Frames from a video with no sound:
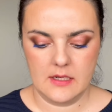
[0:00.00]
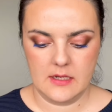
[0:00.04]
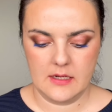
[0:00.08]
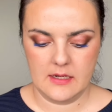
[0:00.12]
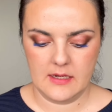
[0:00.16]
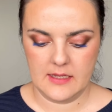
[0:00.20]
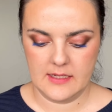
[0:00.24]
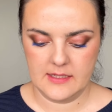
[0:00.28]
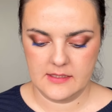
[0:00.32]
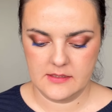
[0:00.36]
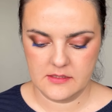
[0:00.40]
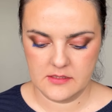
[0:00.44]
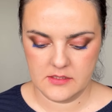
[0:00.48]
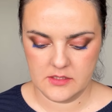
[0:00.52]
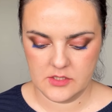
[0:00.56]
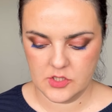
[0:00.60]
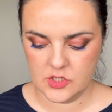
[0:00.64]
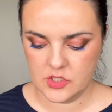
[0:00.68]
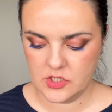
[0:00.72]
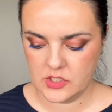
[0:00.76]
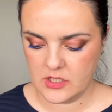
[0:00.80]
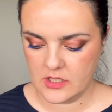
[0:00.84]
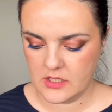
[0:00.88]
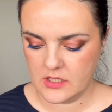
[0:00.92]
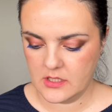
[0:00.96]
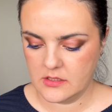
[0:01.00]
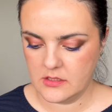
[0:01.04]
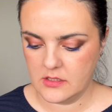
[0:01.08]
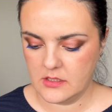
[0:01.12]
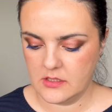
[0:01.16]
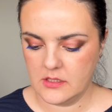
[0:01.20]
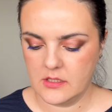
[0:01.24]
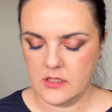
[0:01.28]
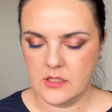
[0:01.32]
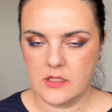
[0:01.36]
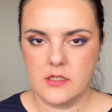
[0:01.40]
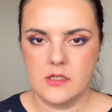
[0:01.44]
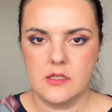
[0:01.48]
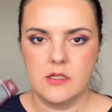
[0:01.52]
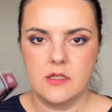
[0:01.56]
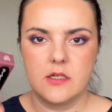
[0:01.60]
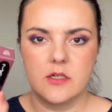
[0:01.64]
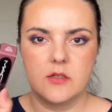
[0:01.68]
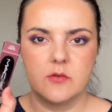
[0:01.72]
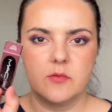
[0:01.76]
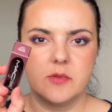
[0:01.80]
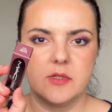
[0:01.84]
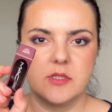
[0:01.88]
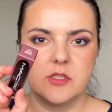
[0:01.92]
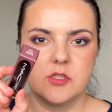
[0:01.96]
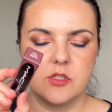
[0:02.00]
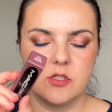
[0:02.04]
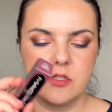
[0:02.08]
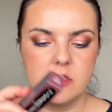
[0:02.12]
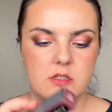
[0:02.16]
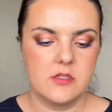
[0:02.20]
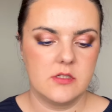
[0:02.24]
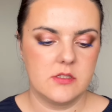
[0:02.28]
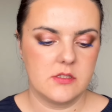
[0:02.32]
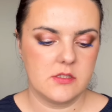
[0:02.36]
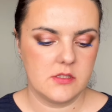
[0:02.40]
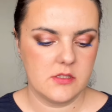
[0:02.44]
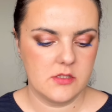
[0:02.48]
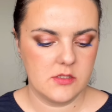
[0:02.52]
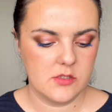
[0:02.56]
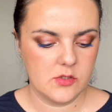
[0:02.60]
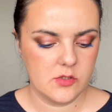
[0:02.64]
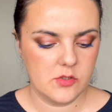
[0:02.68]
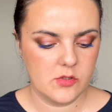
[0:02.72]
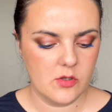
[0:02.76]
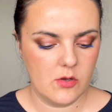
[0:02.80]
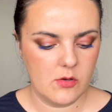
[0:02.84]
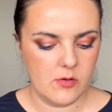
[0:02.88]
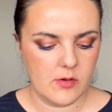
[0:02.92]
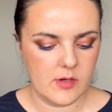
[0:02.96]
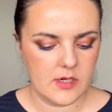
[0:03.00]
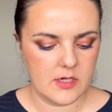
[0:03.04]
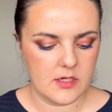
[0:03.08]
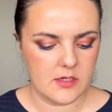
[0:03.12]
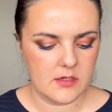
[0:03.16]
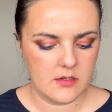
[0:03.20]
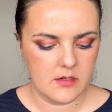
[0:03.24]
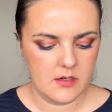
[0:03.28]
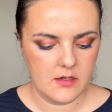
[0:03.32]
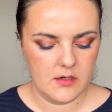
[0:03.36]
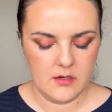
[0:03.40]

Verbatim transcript: lightest shade in here, which is Sour.